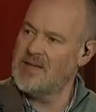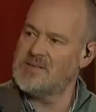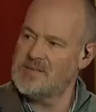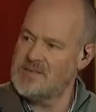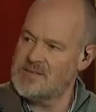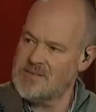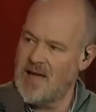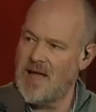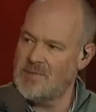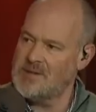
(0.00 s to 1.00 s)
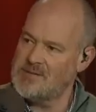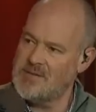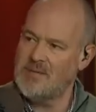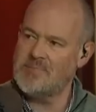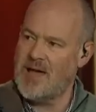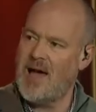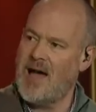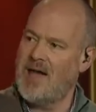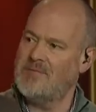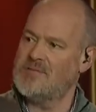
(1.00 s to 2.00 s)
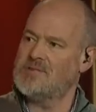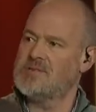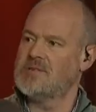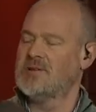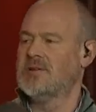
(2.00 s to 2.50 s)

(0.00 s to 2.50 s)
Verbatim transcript: This is the time of the deep dives.